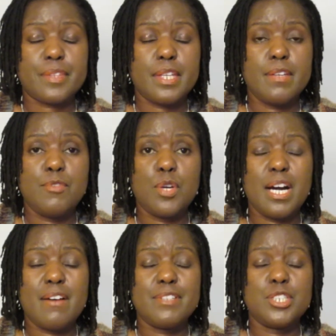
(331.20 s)
if you
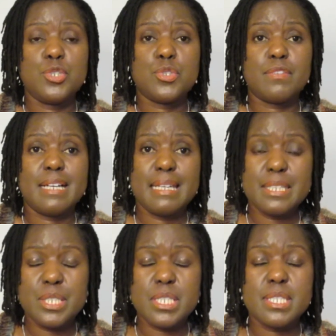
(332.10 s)
have issues of
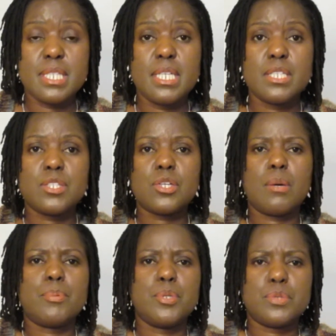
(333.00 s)
allergies,
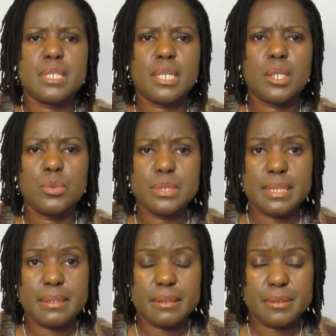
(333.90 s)
stop using gluten.